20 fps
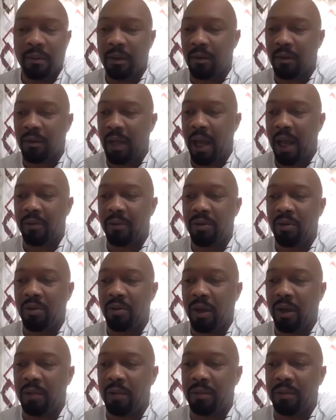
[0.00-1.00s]
Without you,
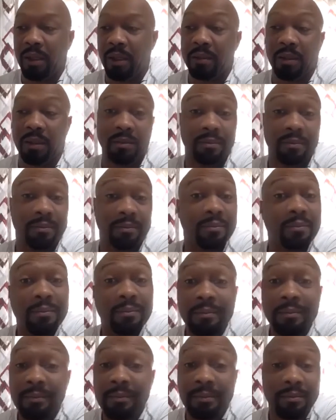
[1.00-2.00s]
I'm nothing.
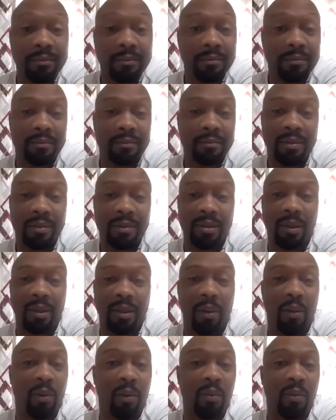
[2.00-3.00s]

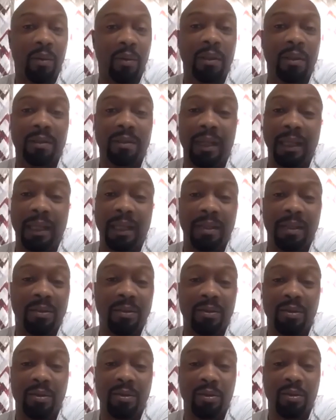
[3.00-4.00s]
So thank you
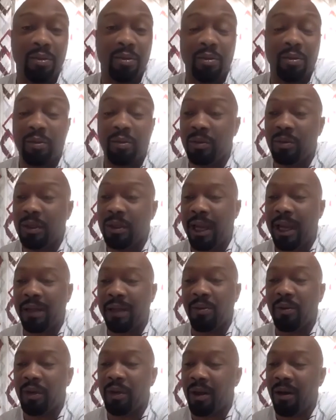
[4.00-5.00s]
to I don't
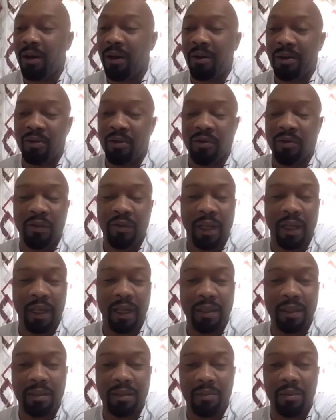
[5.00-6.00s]
want to call you
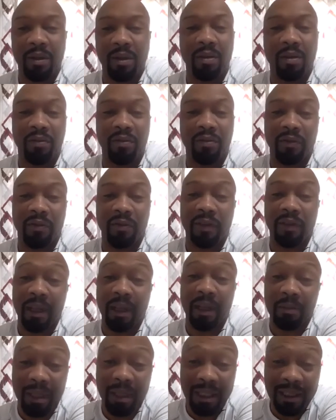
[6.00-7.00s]
fans. I'm gonna call you
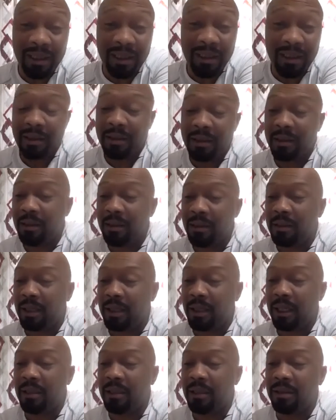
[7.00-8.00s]
family.
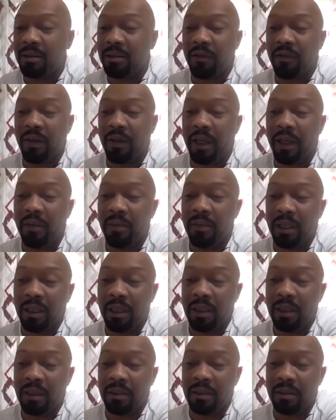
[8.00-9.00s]
Thank you to
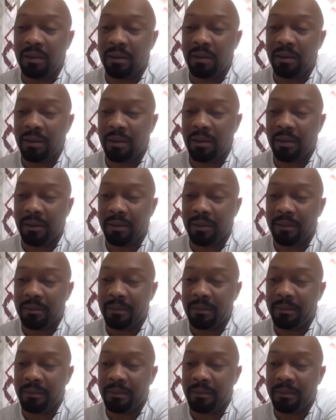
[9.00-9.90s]
family um,